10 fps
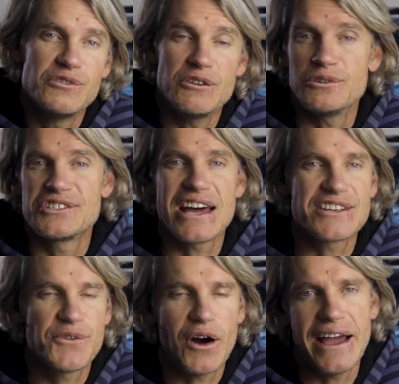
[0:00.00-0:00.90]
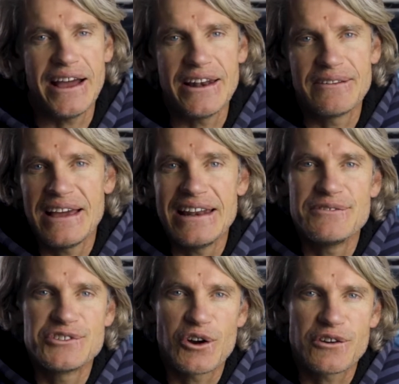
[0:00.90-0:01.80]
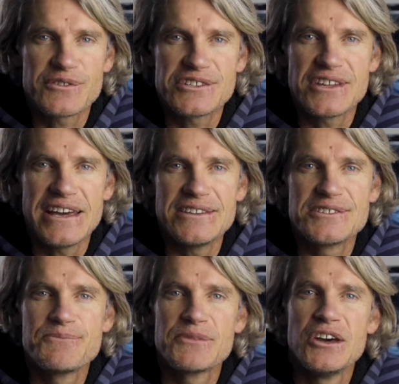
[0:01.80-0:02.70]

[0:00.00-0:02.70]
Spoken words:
would satisfy any photographer's needs.